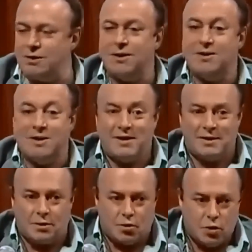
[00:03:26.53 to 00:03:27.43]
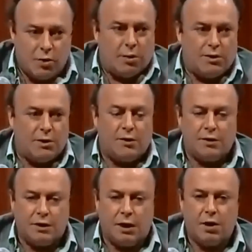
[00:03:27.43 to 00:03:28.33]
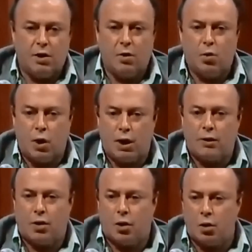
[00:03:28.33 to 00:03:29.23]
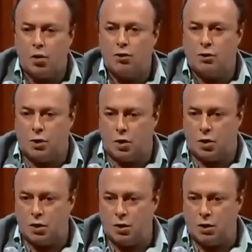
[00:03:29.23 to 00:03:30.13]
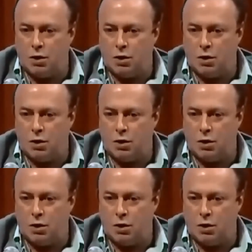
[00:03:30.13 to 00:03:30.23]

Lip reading: I say, because the extremists are the tail that wag the whole dog.